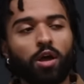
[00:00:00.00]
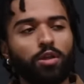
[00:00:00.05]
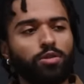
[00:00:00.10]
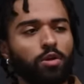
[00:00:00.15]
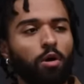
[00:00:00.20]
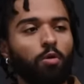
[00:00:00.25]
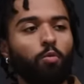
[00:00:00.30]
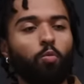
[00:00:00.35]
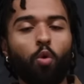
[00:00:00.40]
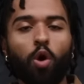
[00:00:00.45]

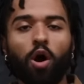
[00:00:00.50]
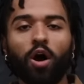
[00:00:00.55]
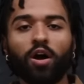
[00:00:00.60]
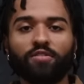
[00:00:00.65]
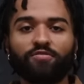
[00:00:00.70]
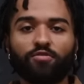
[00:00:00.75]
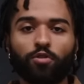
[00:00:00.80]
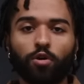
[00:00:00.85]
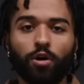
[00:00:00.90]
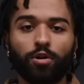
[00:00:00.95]
no
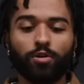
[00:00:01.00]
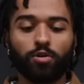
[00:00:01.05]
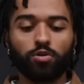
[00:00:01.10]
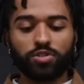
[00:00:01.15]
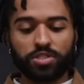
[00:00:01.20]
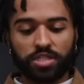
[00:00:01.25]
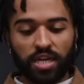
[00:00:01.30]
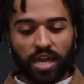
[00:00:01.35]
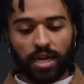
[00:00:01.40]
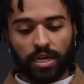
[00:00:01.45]
want for
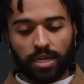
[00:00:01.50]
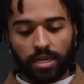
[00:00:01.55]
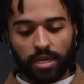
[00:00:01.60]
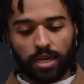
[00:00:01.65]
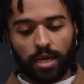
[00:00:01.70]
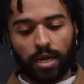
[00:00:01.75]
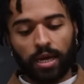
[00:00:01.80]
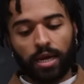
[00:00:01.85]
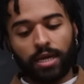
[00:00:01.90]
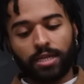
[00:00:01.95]

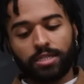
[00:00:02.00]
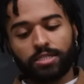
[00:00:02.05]
understanding,